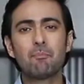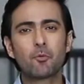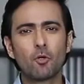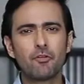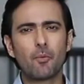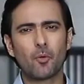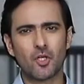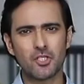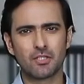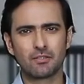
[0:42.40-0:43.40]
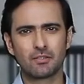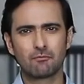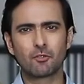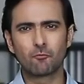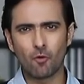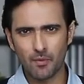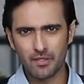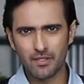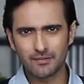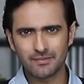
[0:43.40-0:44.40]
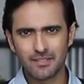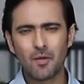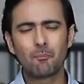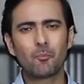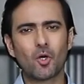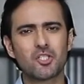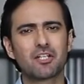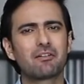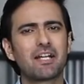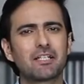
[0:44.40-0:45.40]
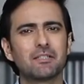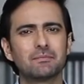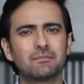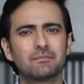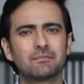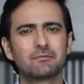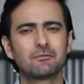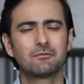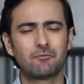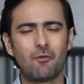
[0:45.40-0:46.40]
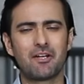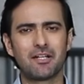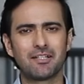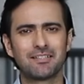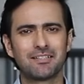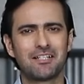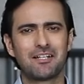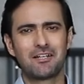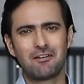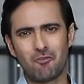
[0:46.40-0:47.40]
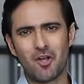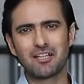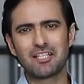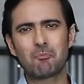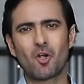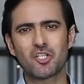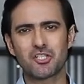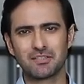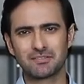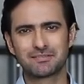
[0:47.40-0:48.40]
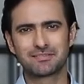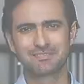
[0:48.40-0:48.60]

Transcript: improve your posture with Fovera's Posture Corrector. Forvera, for healthy posture.